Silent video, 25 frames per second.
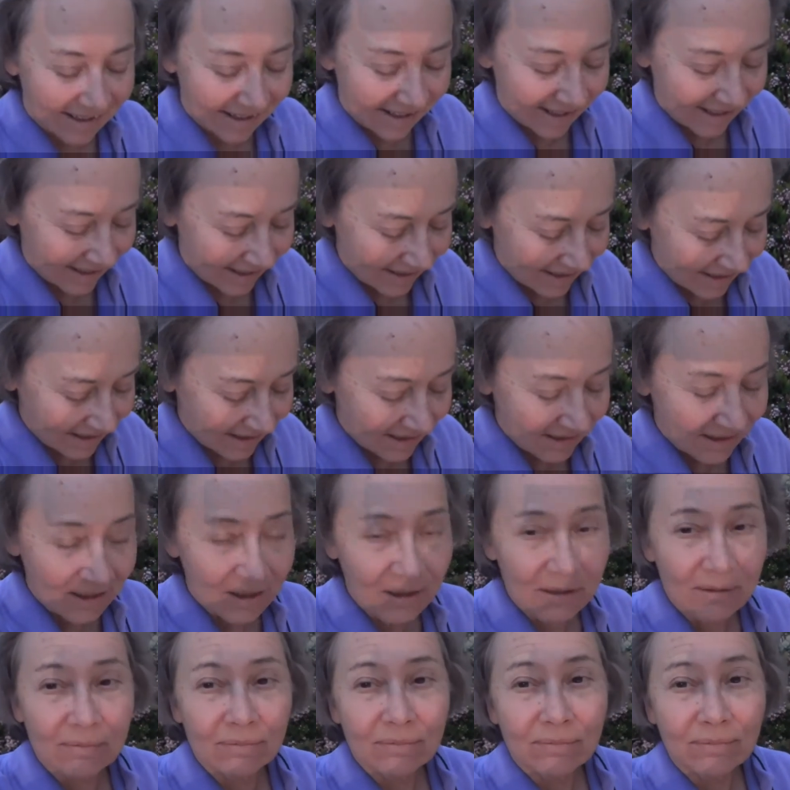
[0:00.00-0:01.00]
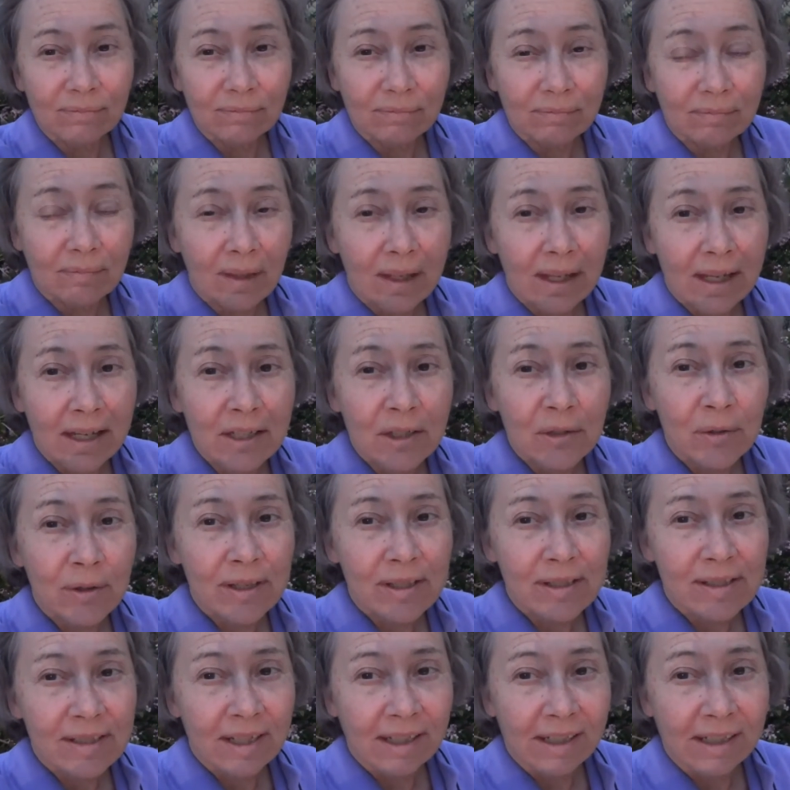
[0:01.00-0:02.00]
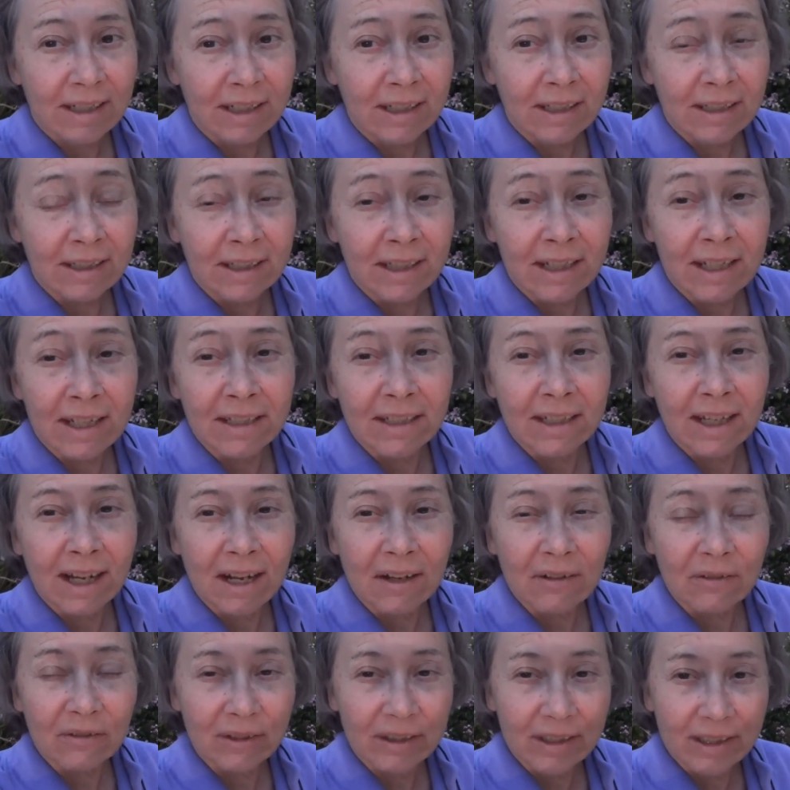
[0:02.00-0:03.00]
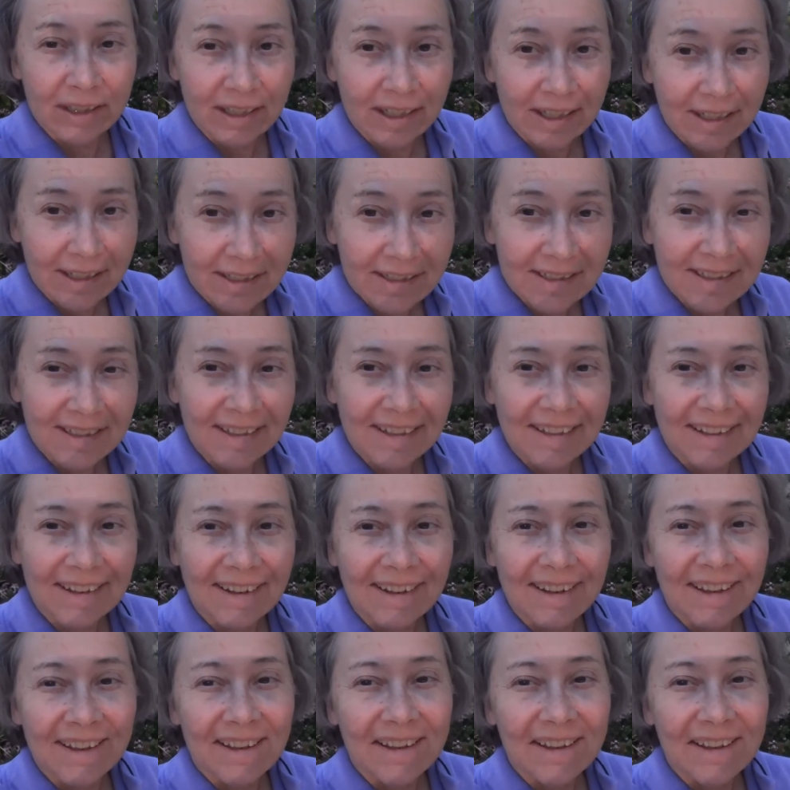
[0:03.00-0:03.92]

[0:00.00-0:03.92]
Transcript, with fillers: And uh, interestingly enough, in Hindi,